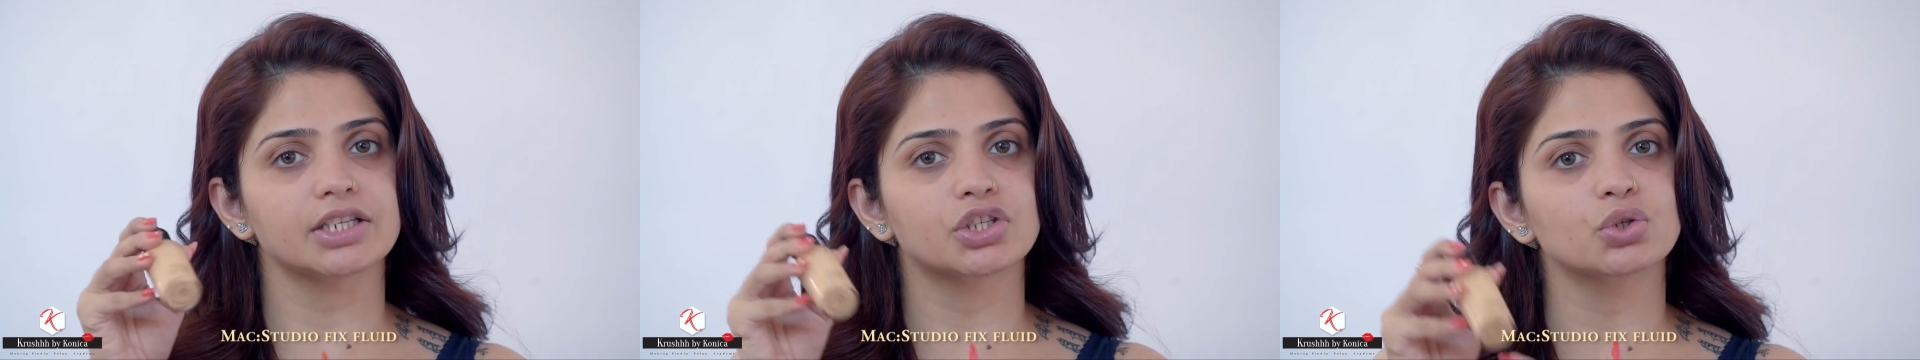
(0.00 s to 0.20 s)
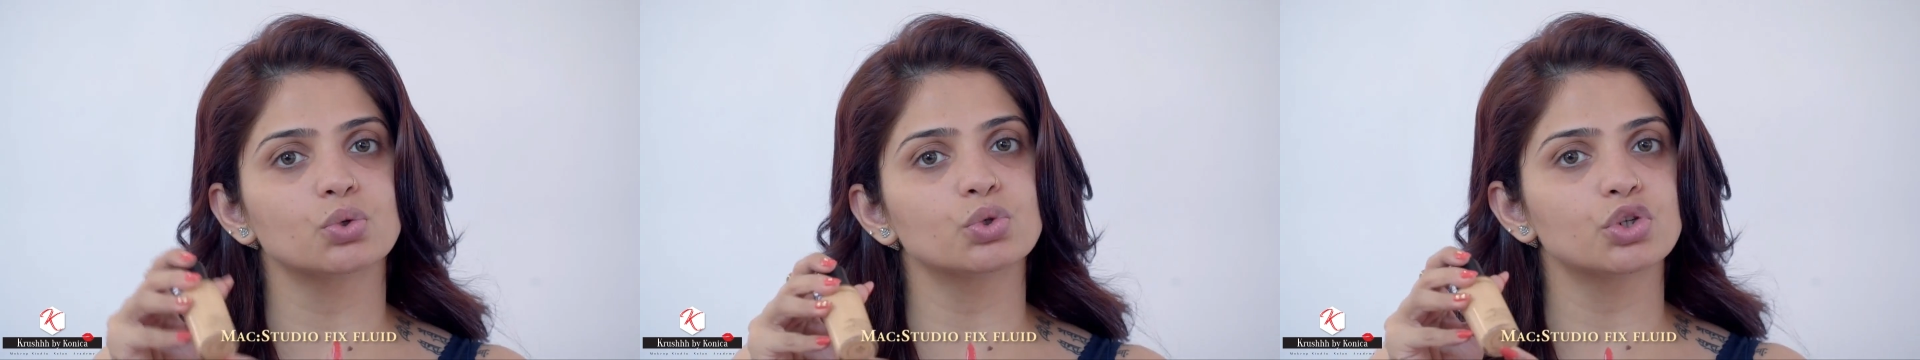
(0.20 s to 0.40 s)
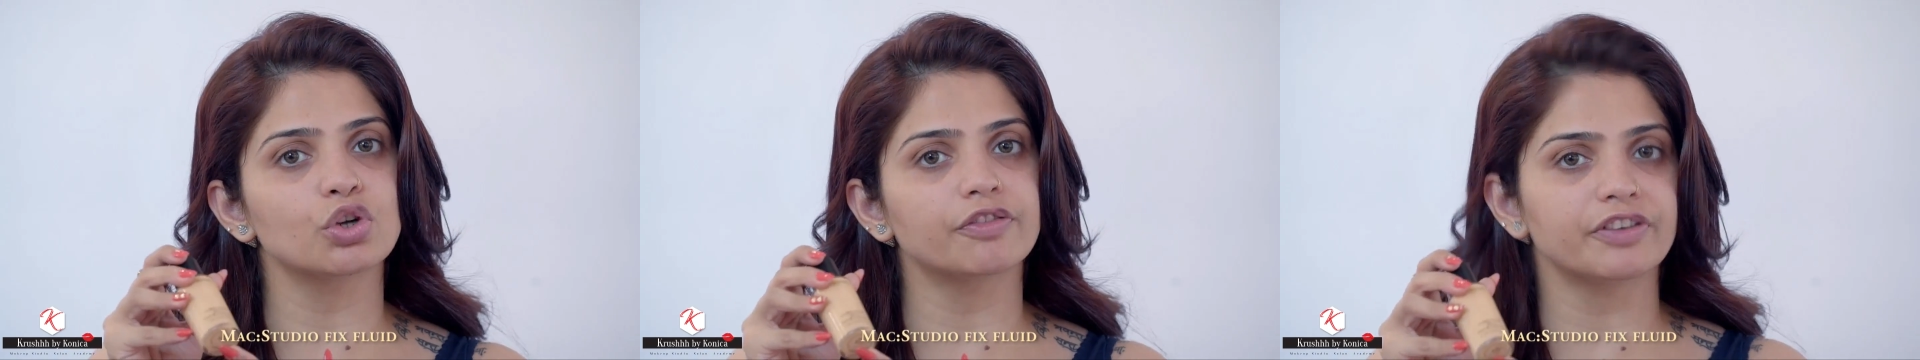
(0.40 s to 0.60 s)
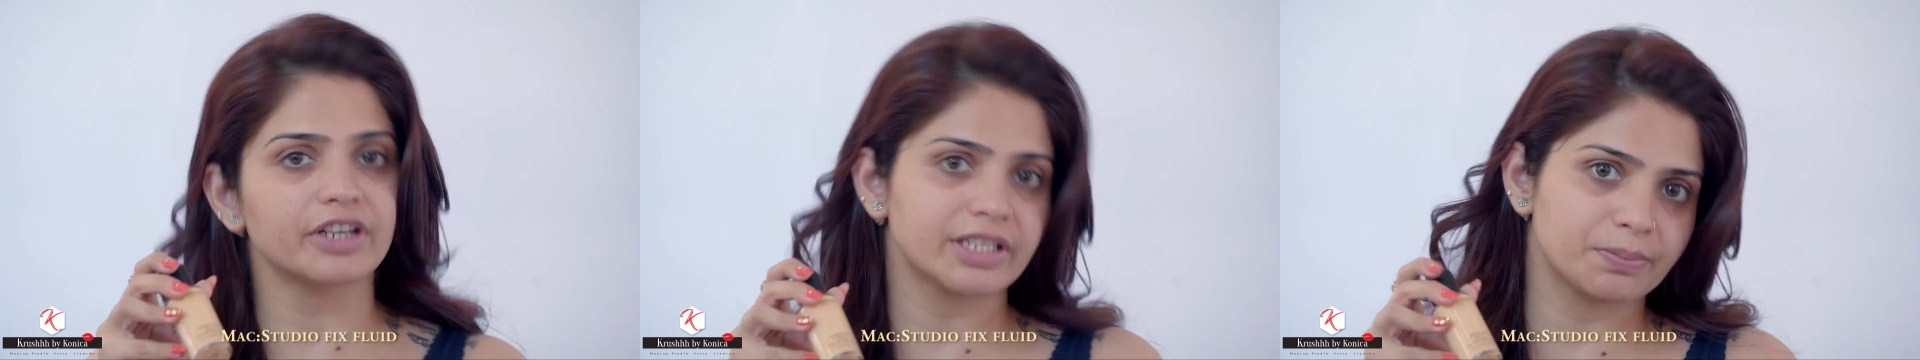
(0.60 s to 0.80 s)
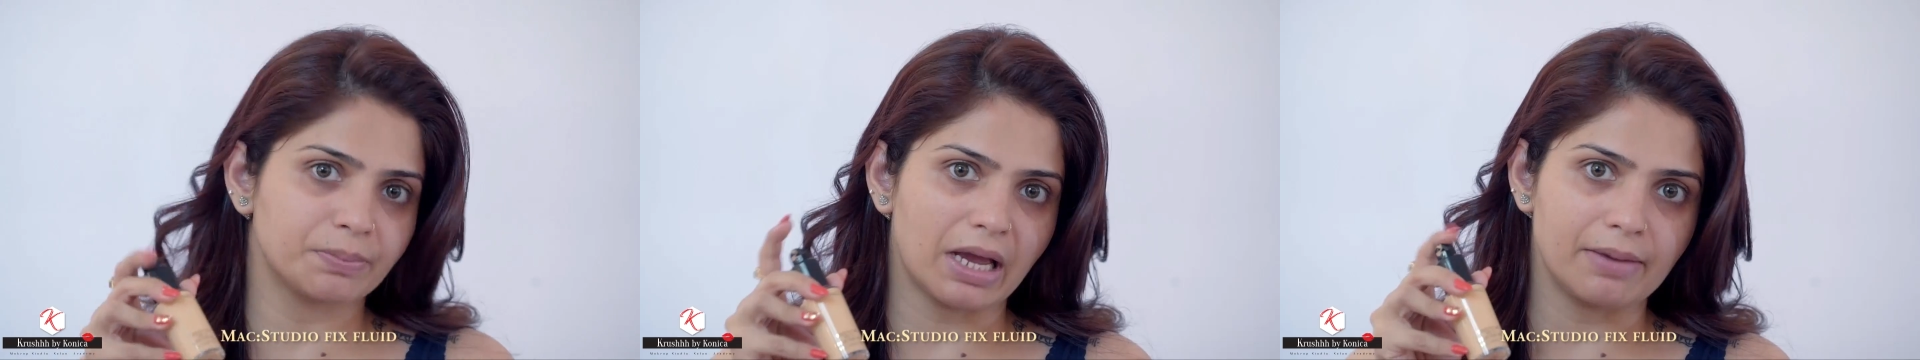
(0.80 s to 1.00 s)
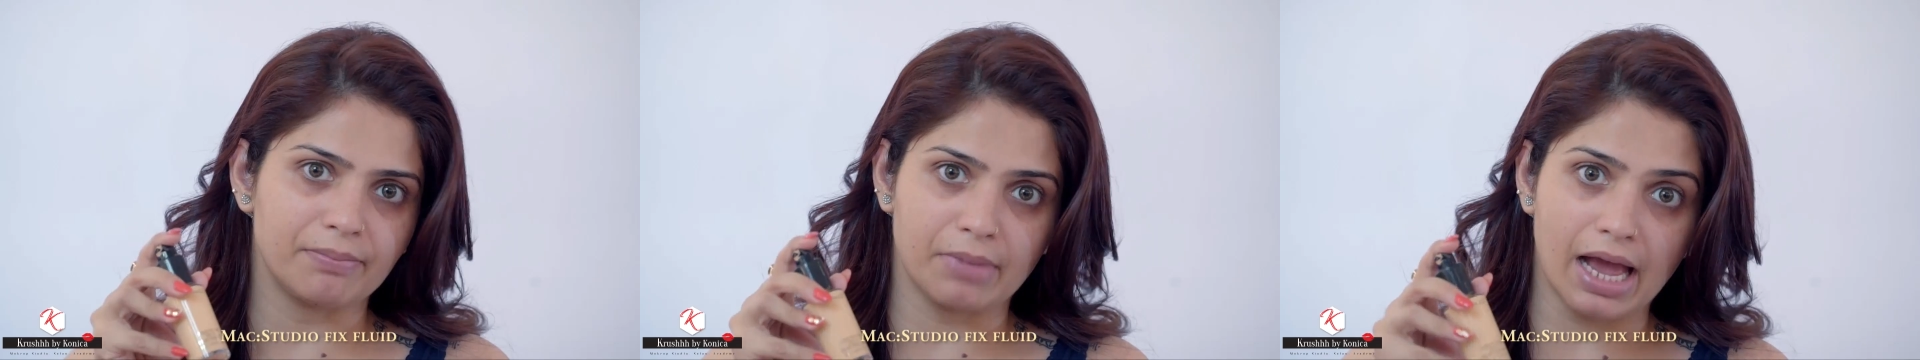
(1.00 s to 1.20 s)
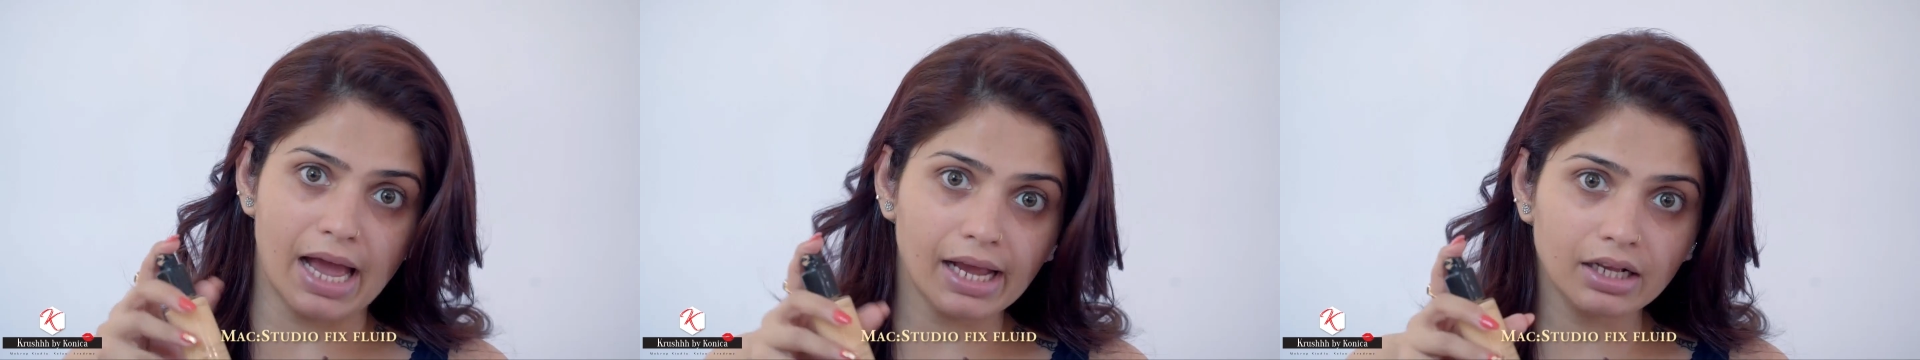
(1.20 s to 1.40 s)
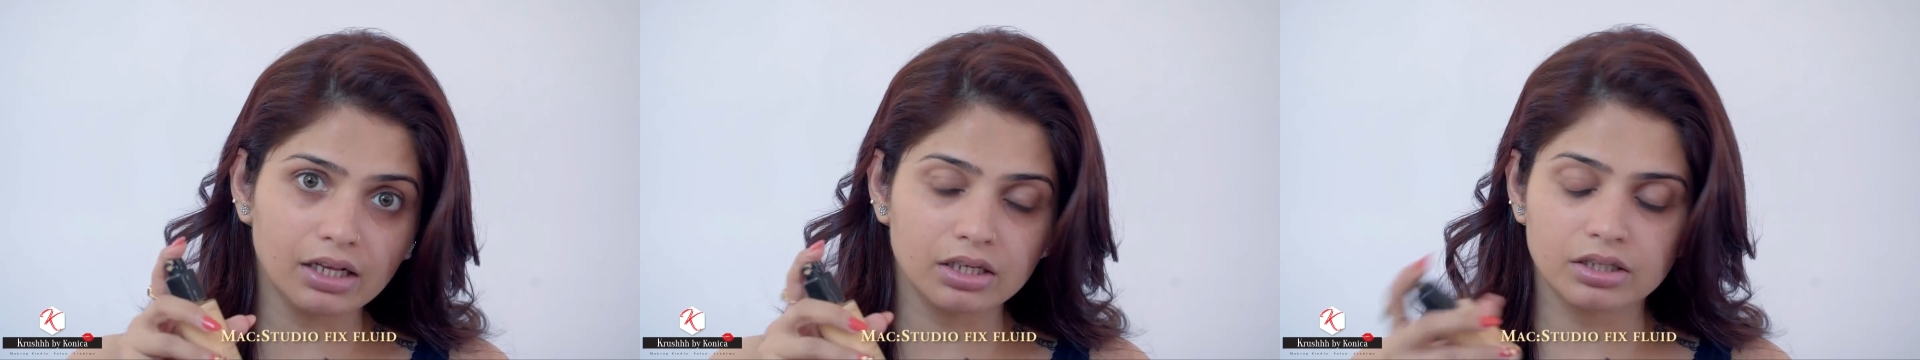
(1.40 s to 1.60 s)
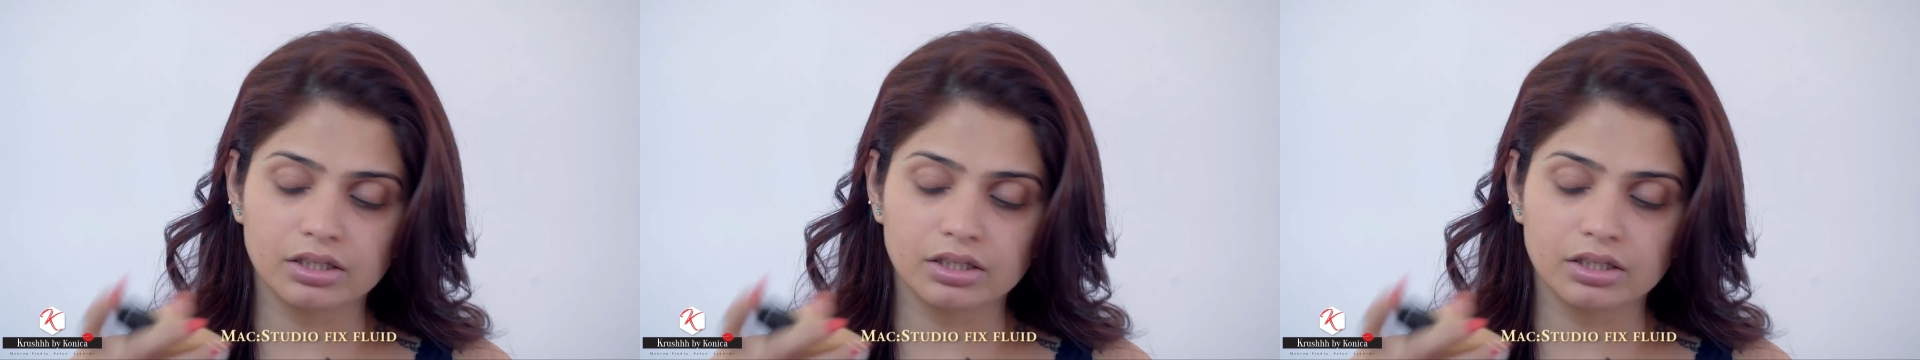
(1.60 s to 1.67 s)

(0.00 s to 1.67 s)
Studio Fix by MAC,